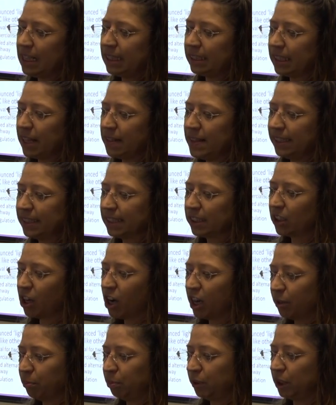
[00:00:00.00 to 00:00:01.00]
So this
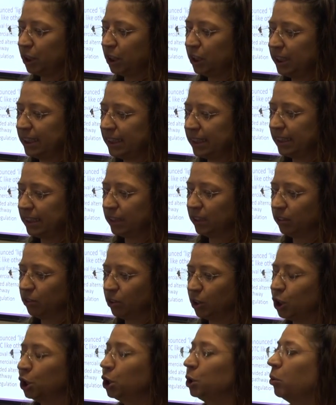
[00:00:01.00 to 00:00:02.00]
kind of produced
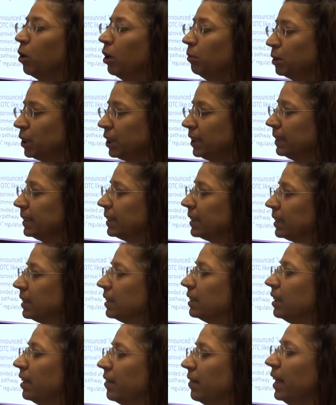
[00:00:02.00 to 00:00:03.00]
two
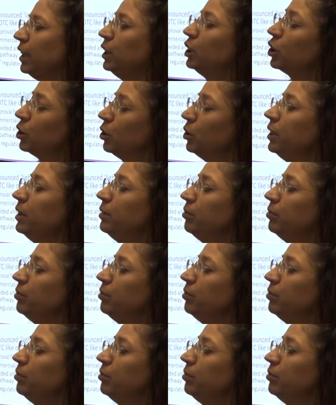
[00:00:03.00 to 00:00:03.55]
options that you could,